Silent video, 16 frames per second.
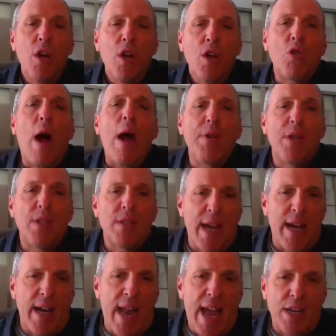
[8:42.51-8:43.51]
So I built
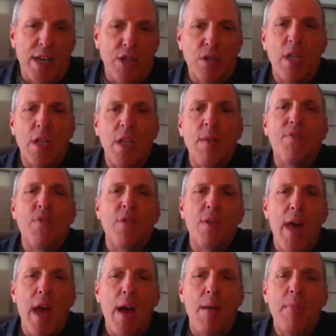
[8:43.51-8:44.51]
out a national team for
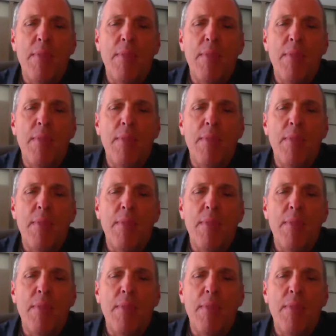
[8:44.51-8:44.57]
them.